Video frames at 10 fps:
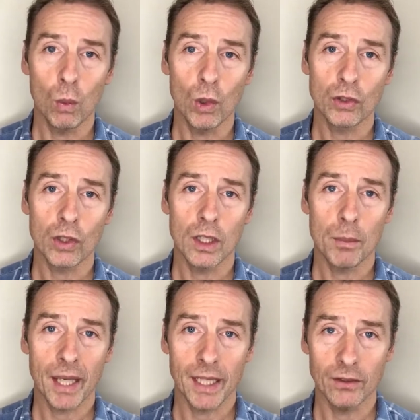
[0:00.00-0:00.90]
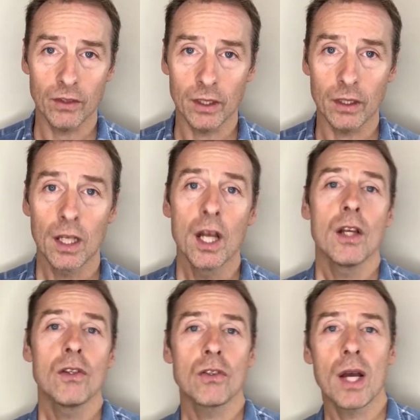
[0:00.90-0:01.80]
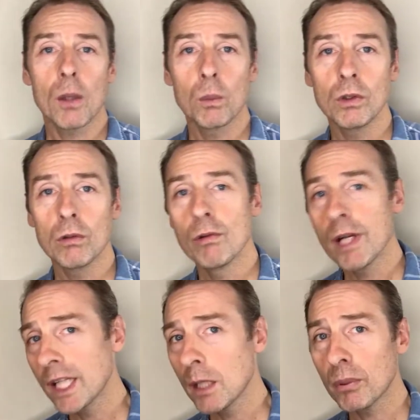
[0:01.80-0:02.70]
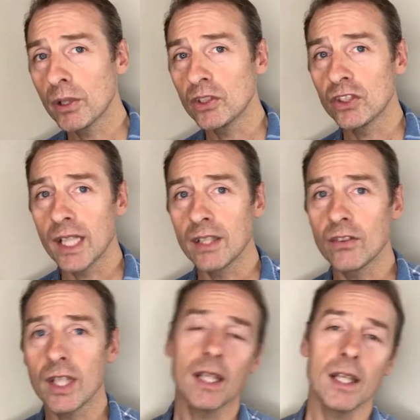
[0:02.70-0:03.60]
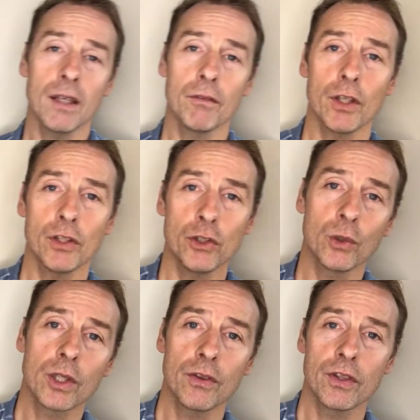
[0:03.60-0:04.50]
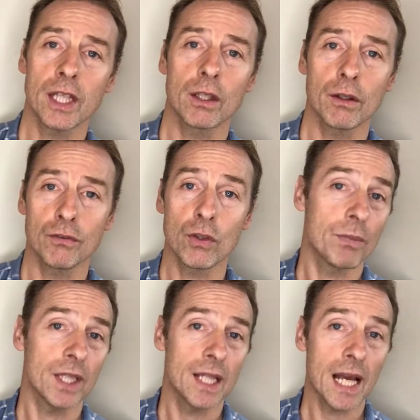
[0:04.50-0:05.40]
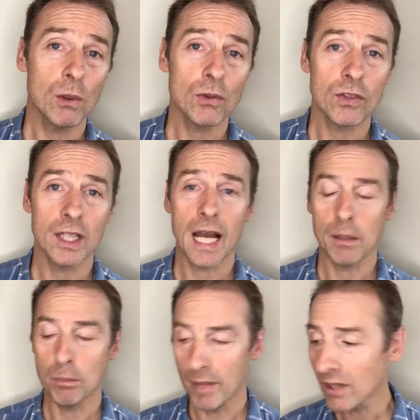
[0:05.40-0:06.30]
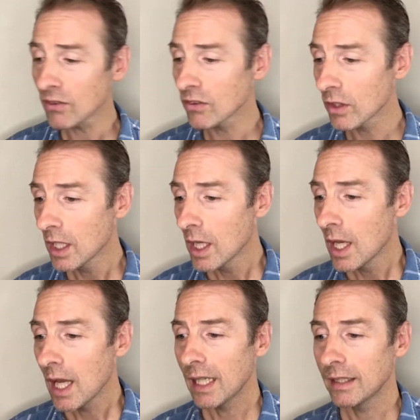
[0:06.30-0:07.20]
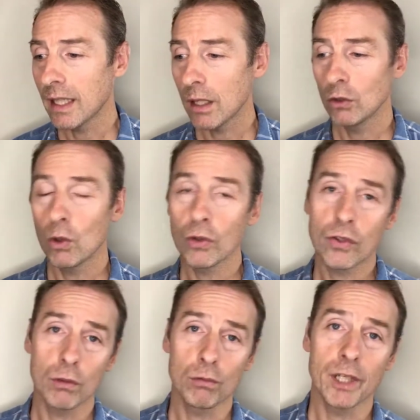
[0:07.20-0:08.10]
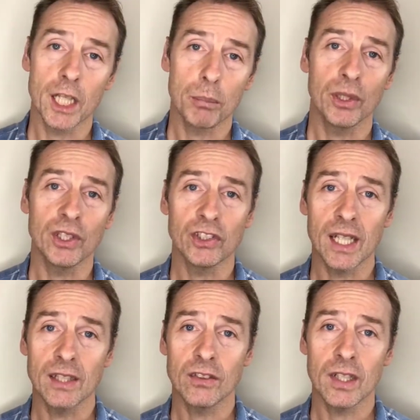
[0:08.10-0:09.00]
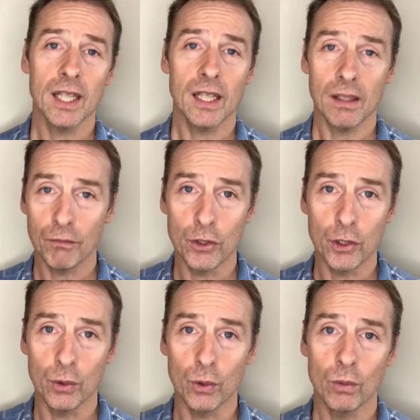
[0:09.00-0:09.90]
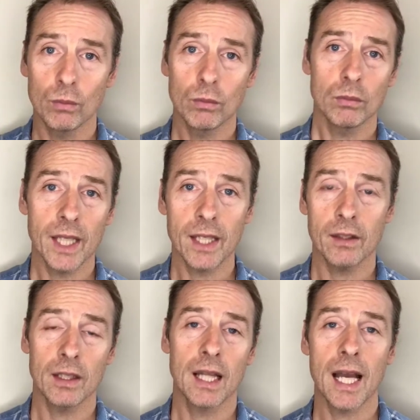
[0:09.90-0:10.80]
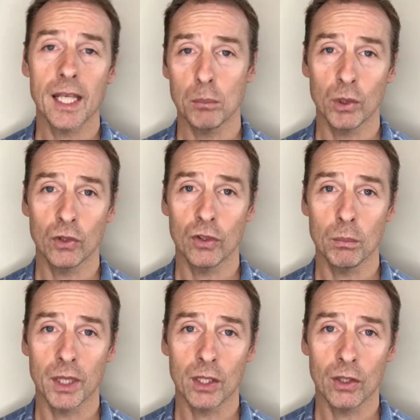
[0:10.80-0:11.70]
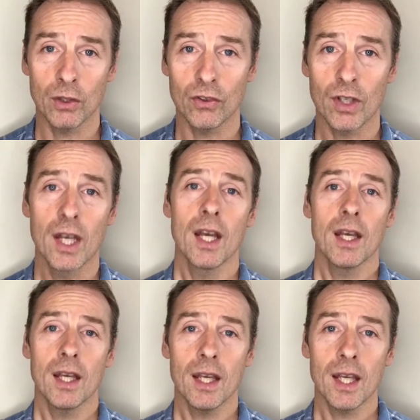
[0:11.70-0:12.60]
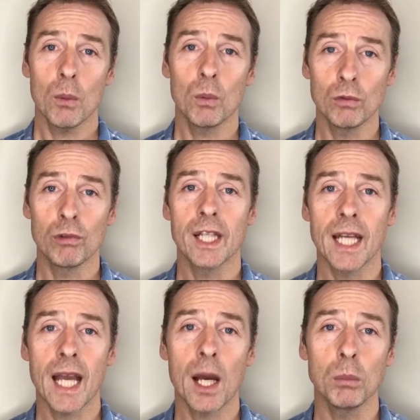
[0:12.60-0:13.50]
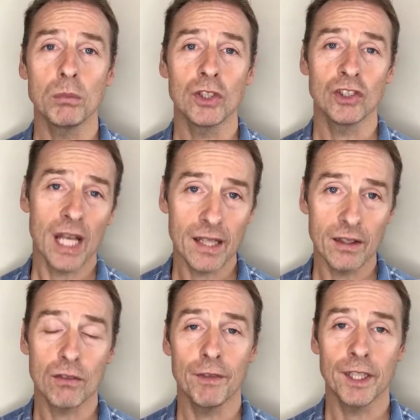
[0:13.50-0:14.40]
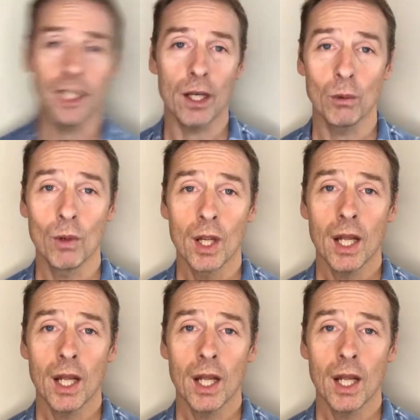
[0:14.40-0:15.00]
watercolor painting. So I would really appreciate it if you can think of something else that I missed, and I would also really appreciate it if you hit the like button, because it would really help to share this video.